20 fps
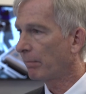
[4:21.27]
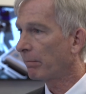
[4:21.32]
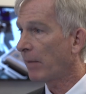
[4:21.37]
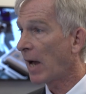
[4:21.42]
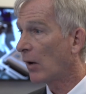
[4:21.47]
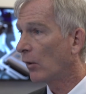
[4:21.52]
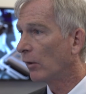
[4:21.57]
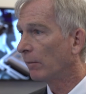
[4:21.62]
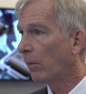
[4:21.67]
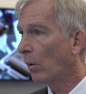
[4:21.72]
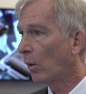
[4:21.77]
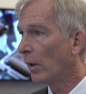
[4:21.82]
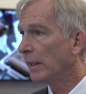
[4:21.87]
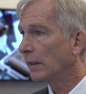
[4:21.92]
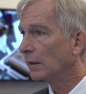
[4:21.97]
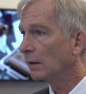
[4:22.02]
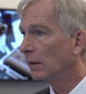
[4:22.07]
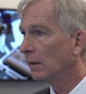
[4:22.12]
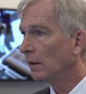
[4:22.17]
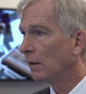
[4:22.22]

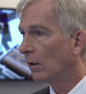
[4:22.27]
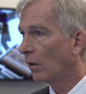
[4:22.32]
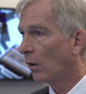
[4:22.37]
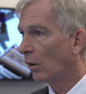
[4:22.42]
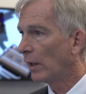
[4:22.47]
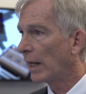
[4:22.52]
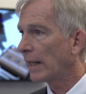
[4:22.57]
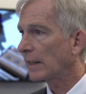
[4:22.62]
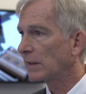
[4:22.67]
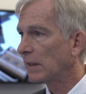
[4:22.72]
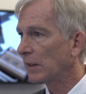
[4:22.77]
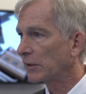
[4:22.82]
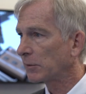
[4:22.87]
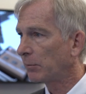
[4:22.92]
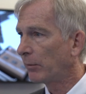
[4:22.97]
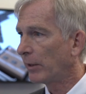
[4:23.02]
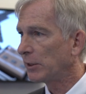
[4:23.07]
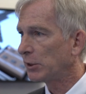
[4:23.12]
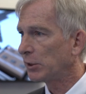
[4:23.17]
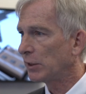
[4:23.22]
PowerPoint or Excel
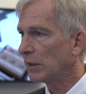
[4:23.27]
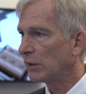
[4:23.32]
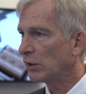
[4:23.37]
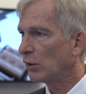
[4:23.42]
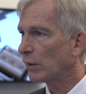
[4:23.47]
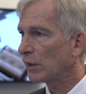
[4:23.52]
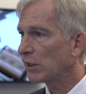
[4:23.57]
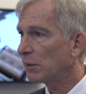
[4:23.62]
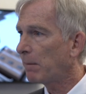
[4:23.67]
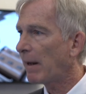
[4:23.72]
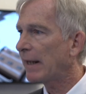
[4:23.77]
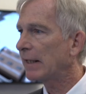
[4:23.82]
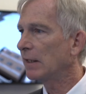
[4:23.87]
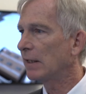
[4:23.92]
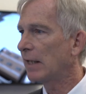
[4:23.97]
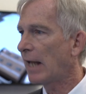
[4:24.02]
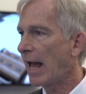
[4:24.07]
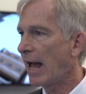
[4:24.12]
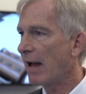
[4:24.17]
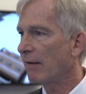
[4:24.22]
spreadsheets. You're expected
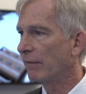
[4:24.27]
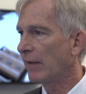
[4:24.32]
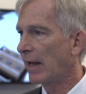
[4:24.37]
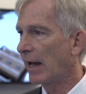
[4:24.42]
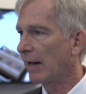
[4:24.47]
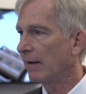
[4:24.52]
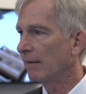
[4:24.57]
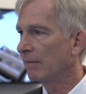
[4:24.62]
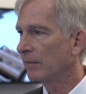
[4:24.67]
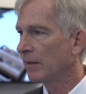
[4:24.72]
to have that.